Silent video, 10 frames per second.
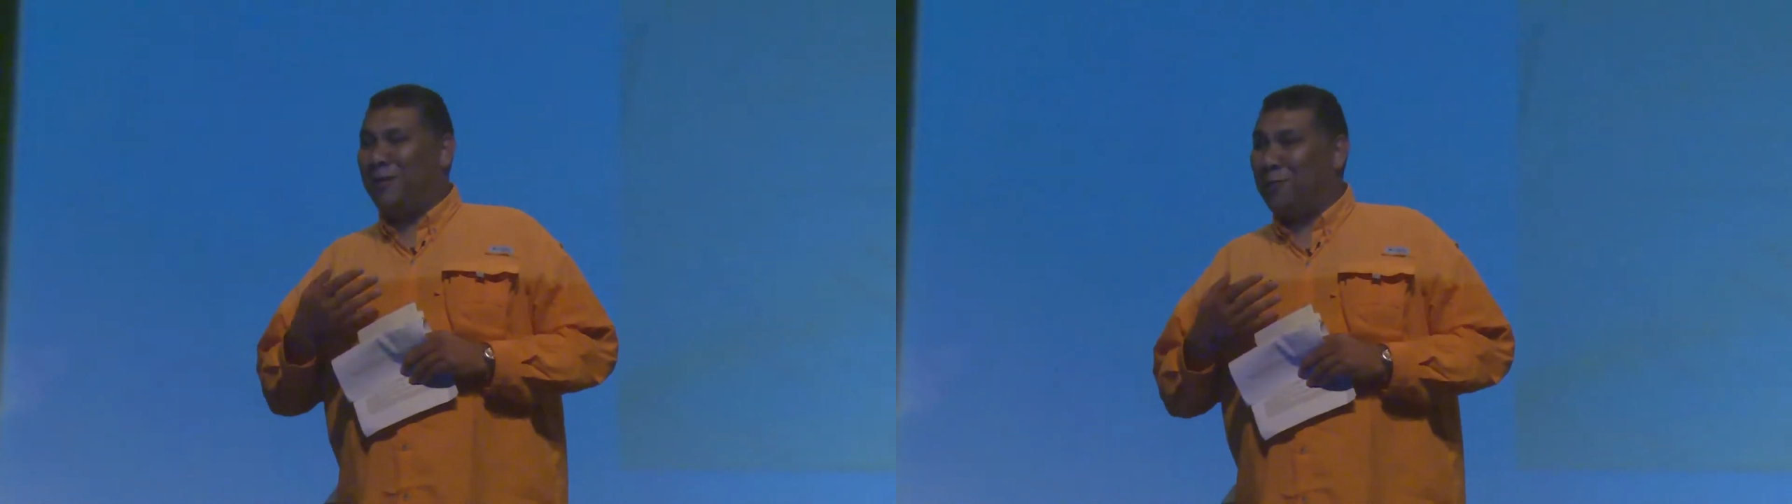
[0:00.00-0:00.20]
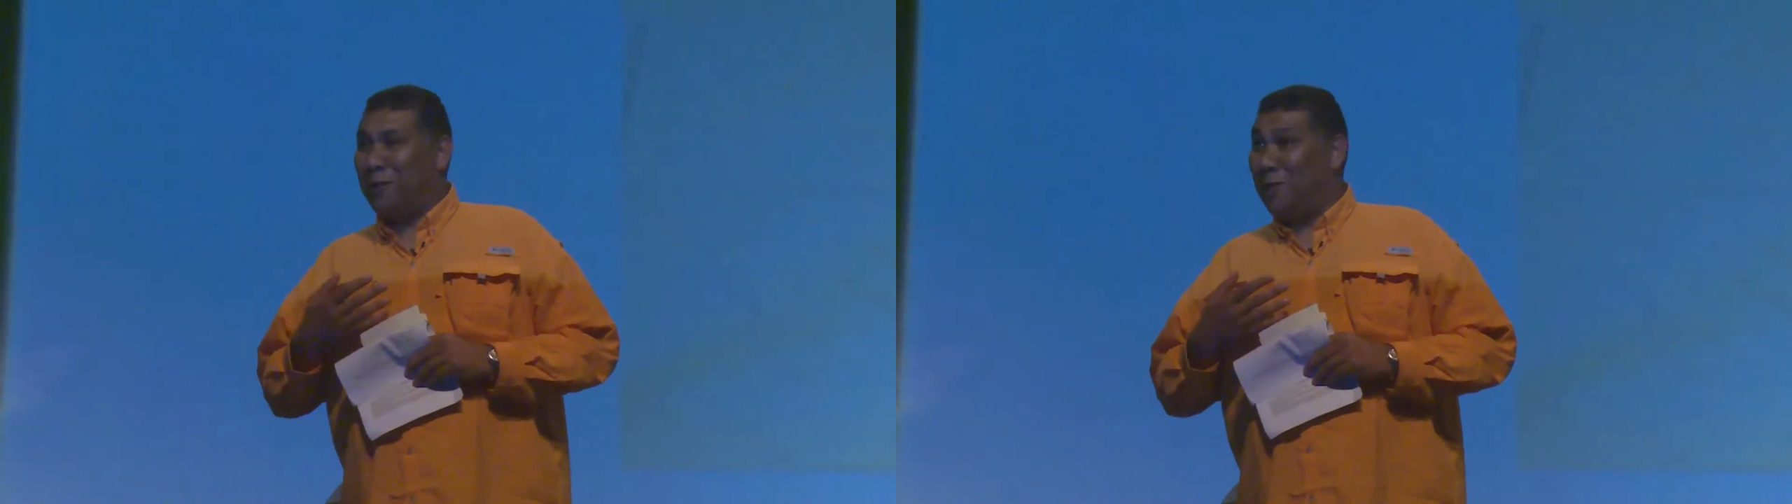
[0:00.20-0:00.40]

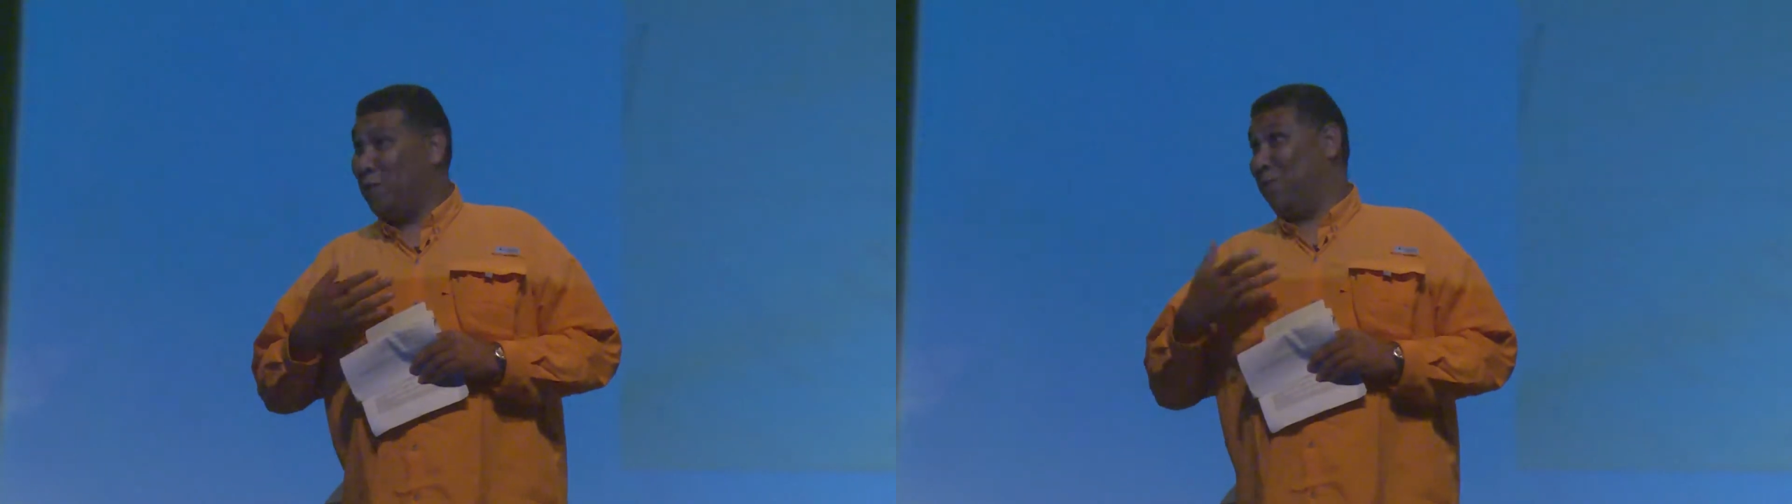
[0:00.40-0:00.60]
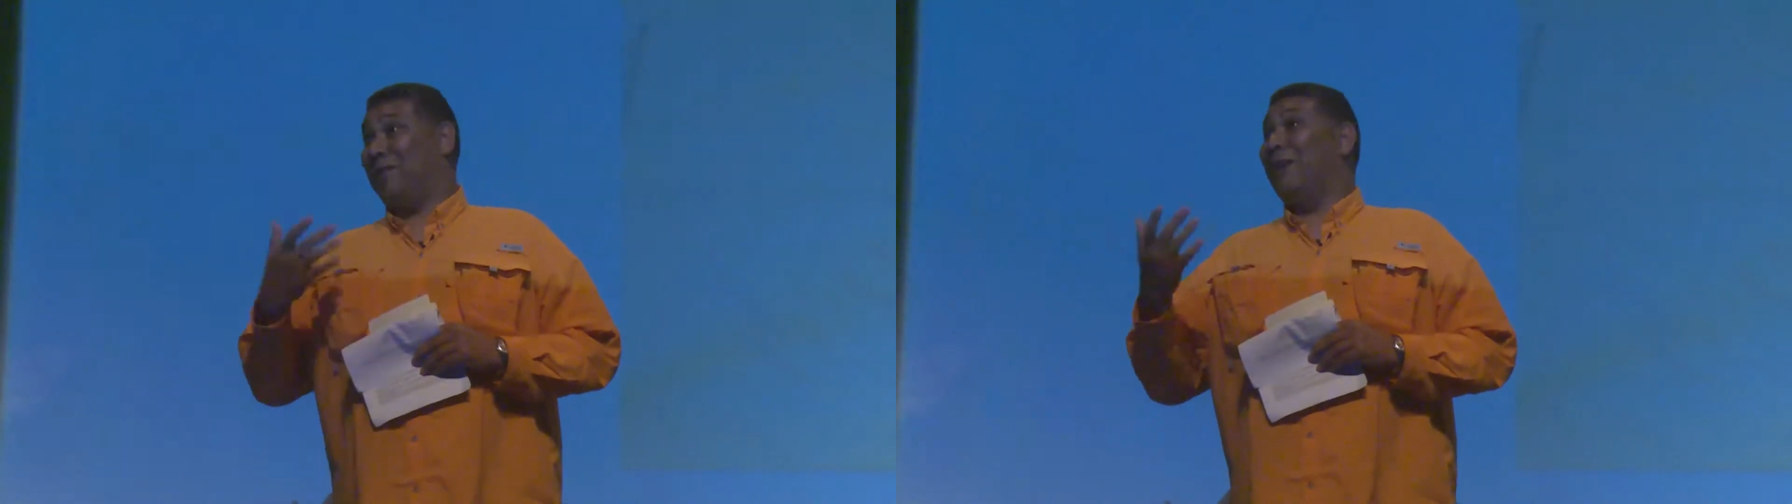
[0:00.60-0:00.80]

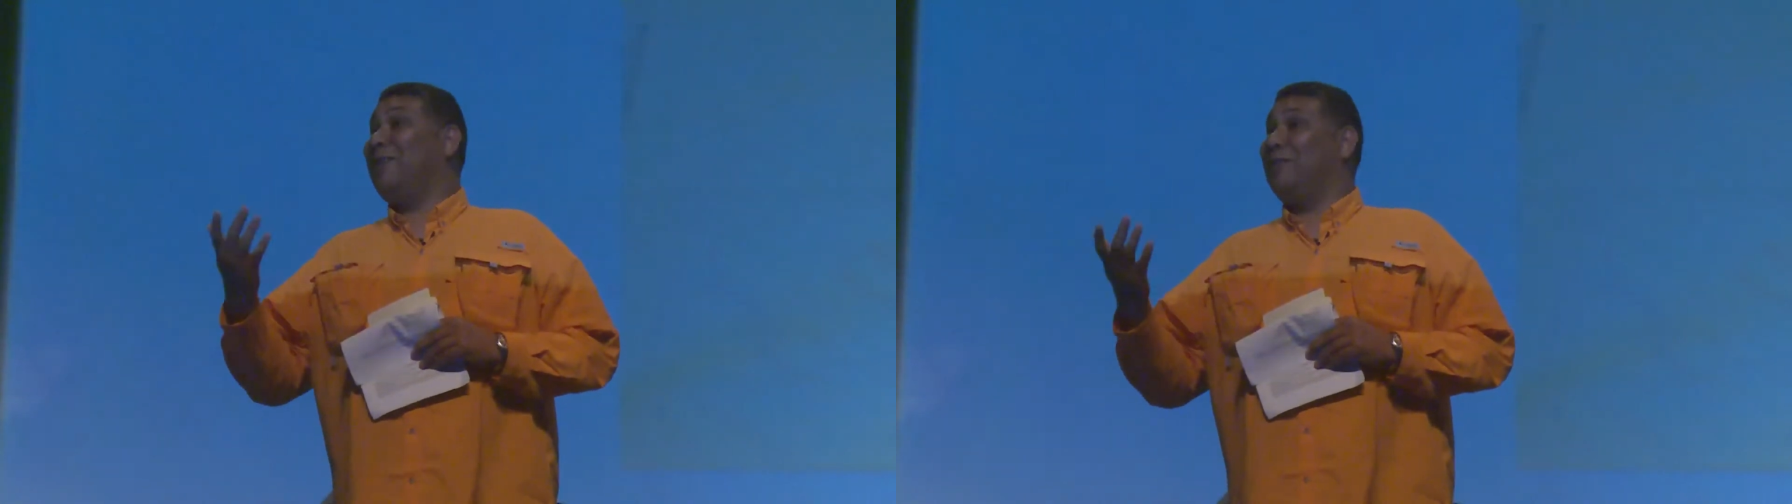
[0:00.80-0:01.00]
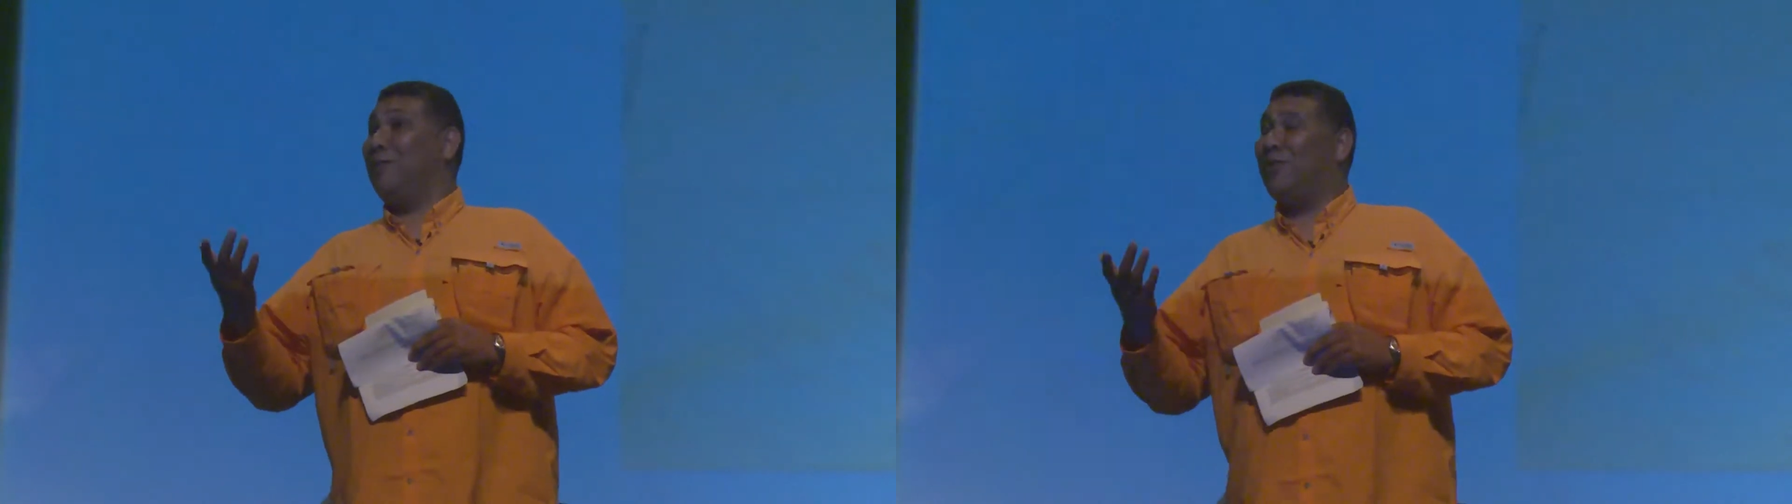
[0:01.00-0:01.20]
education. They
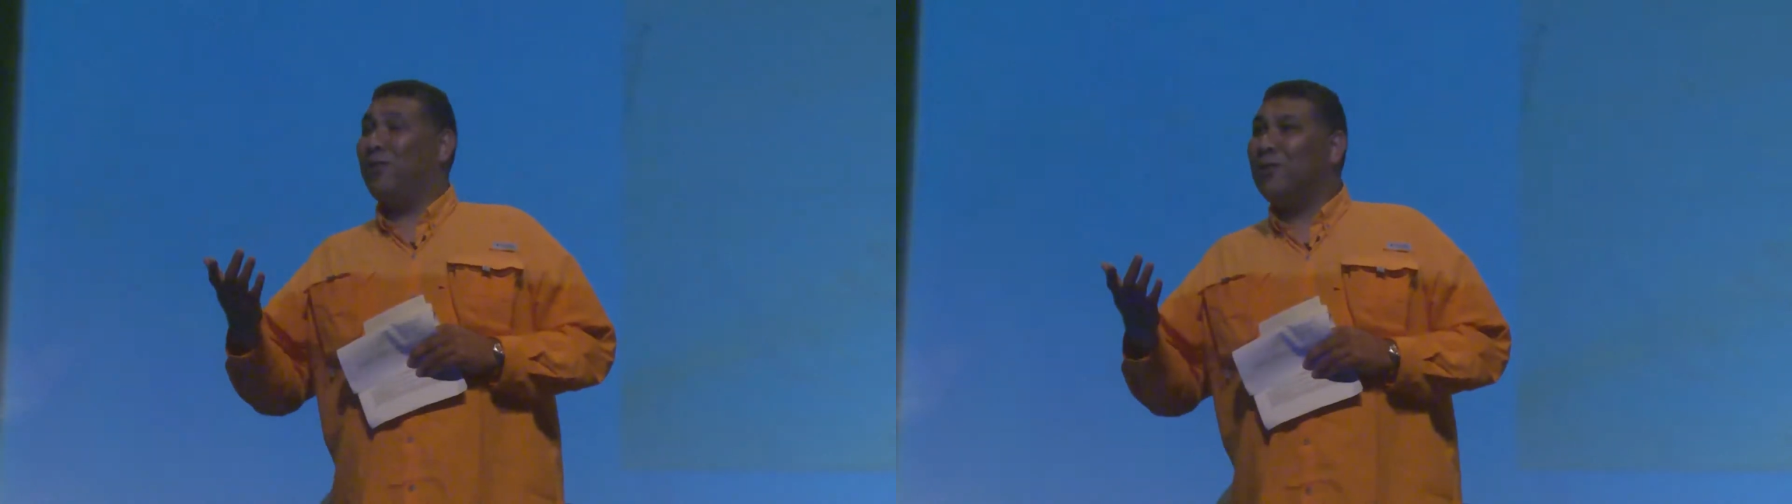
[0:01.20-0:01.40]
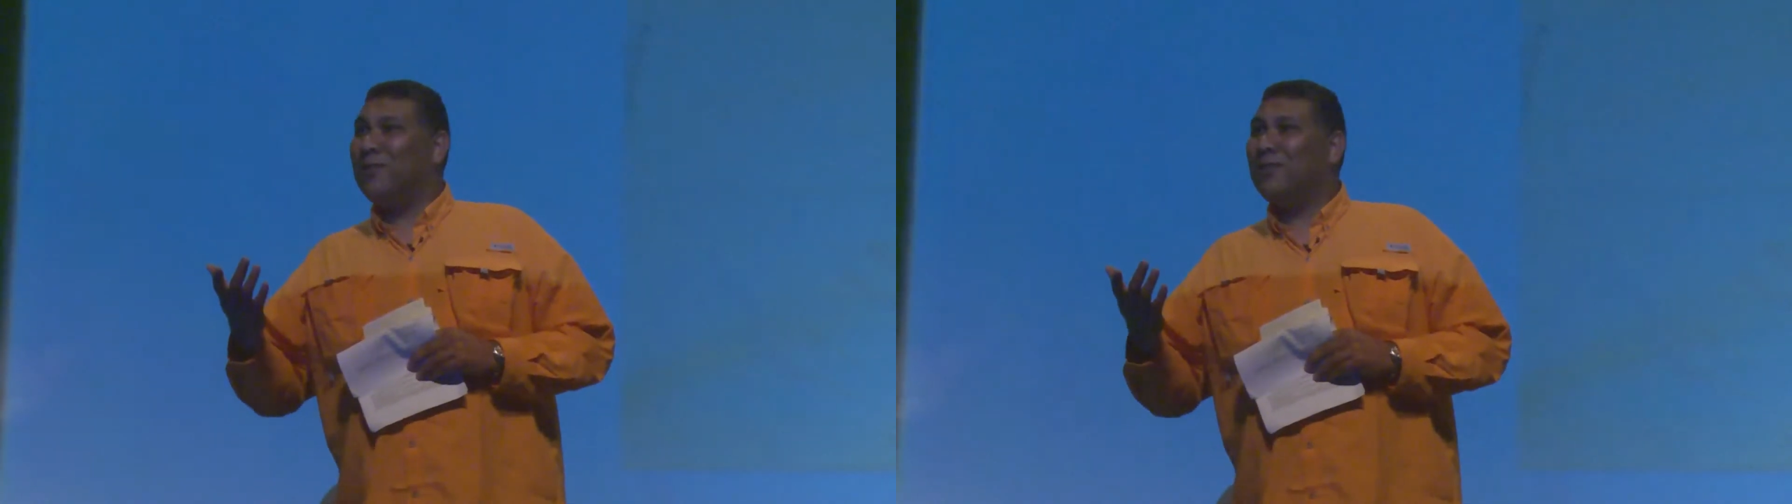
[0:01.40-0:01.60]
still thought